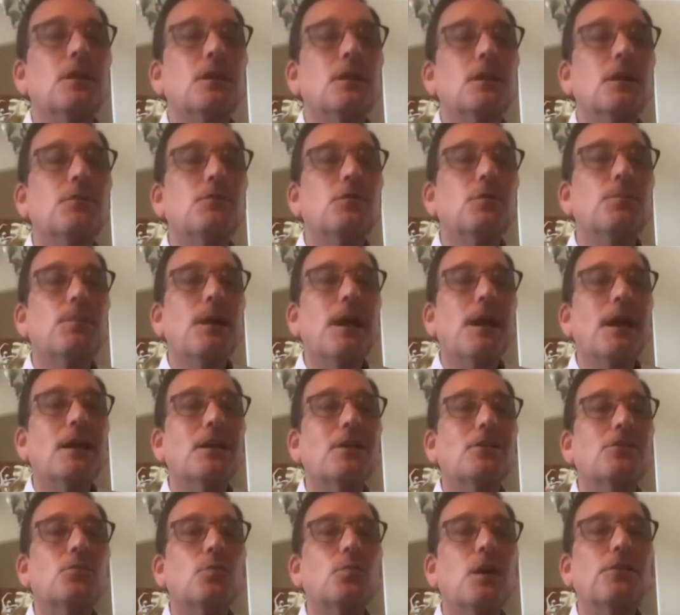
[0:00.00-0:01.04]
If your bank
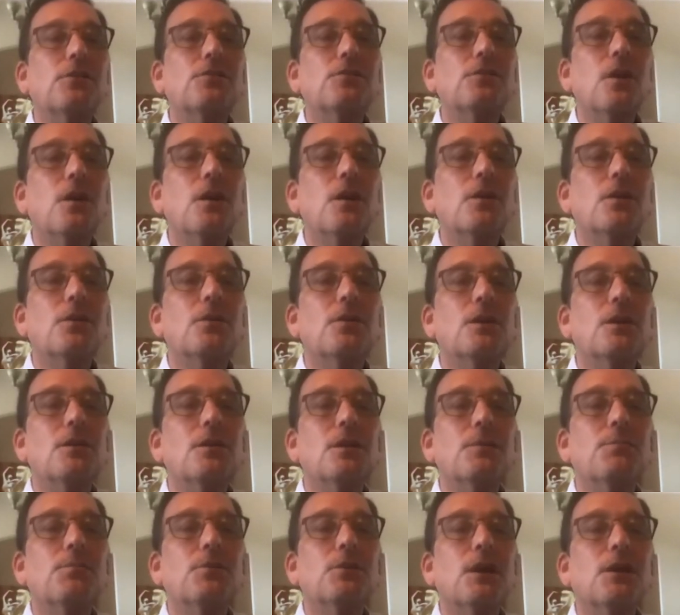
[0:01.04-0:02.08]
is Wells Fargo,
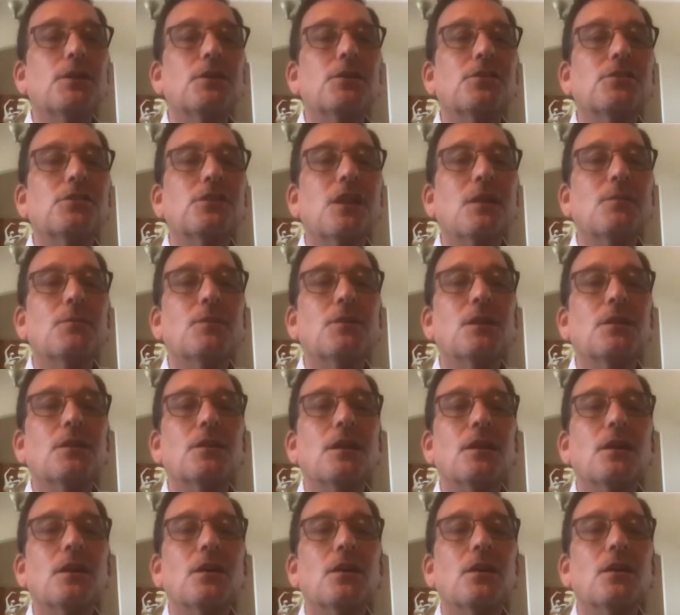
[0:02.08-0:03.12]
they put on a statement that
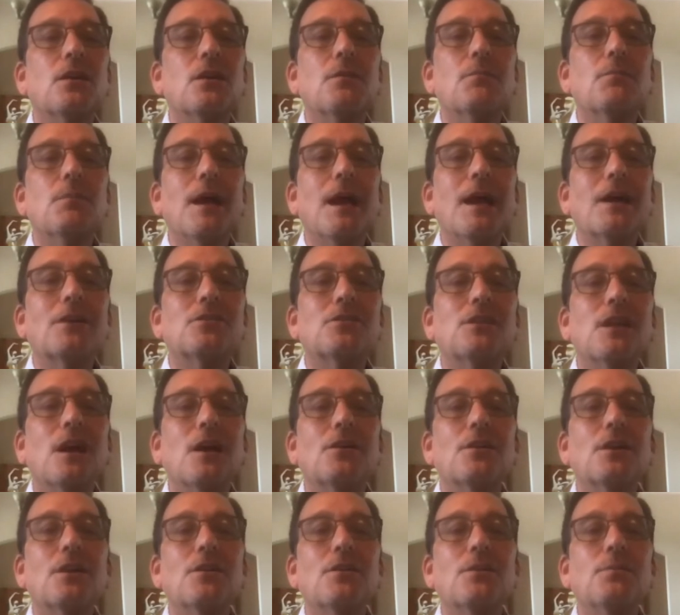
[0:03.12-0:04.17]
they are maxed
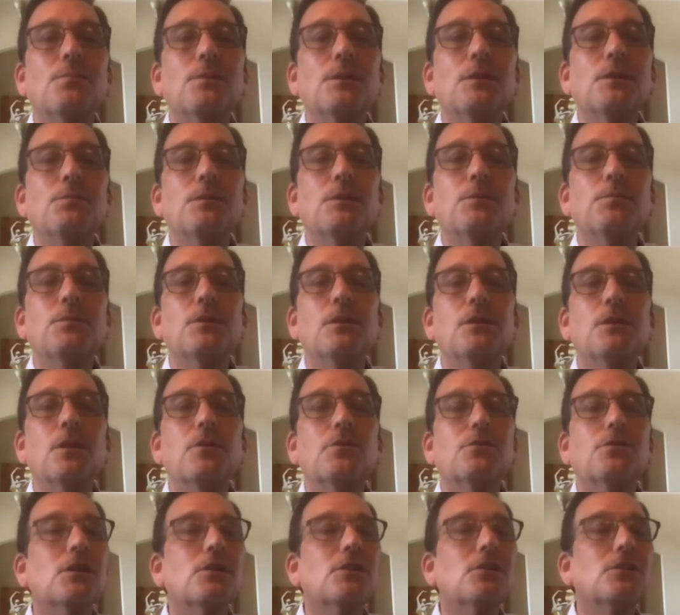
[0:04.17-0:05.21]
out on the PPP
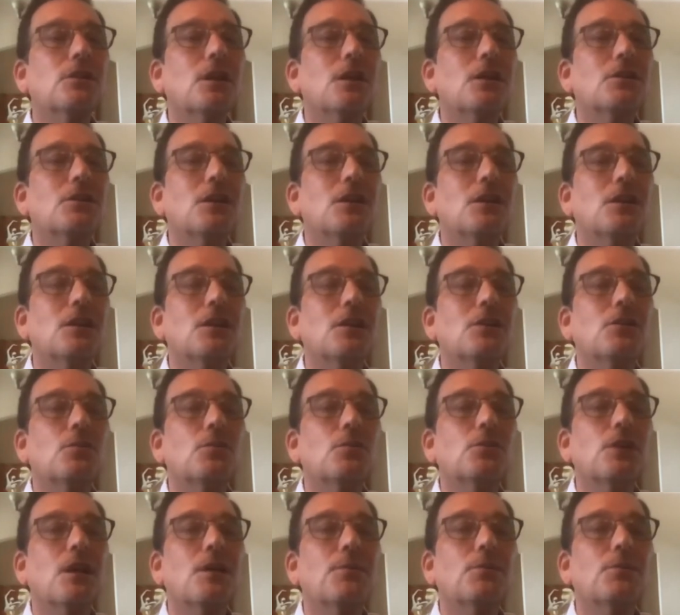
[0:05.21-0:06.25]
loans and are not taking
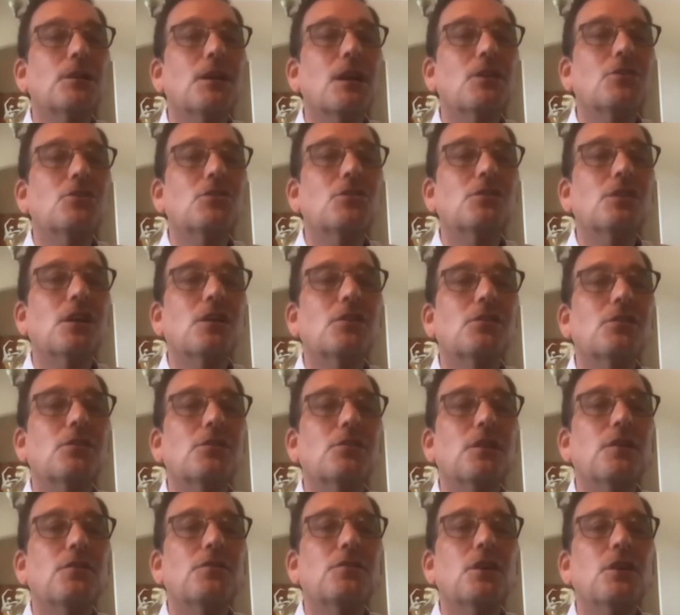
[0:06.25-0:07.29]
anyone's applications as of the
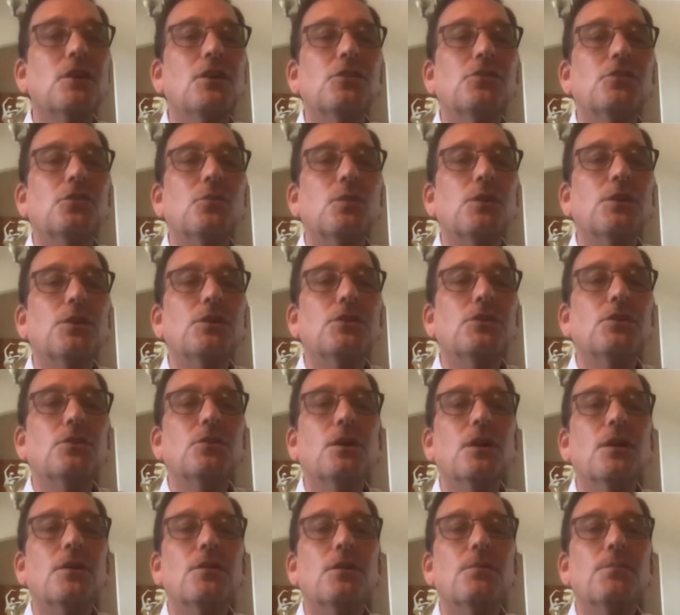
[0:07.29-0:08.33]
5th. So what do you
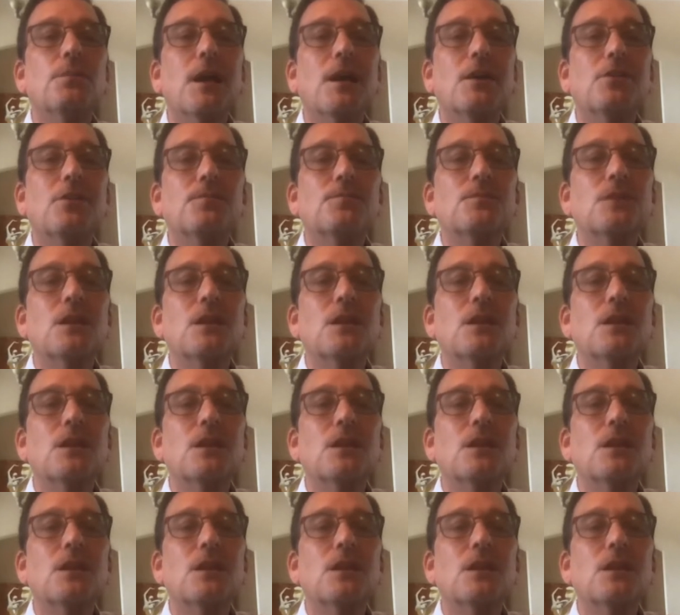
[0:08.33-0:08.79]
do? Are there banks?